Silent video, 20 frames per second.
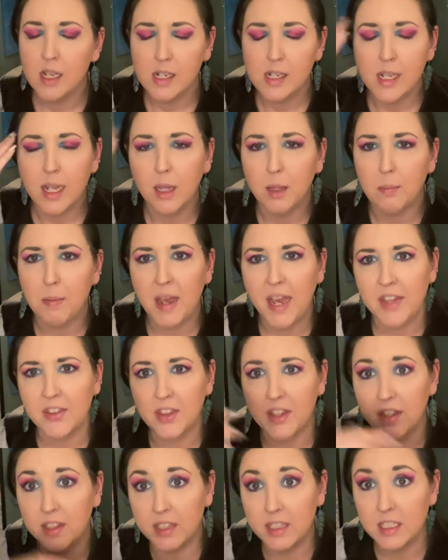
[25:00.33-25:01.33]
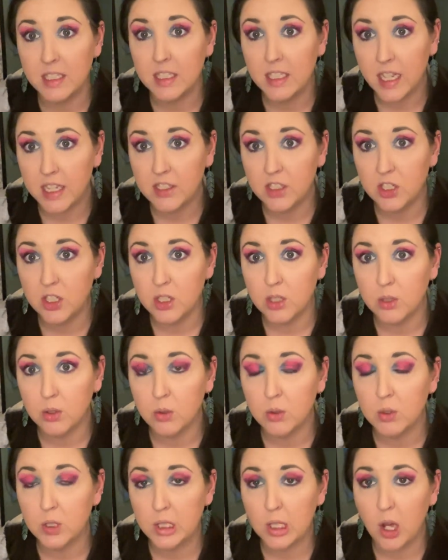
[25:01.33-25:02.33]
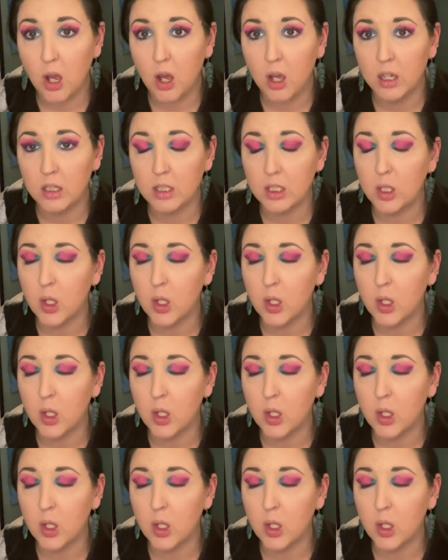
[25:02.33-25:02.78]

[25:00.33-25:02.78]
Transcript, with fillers: telepathically sends you songs.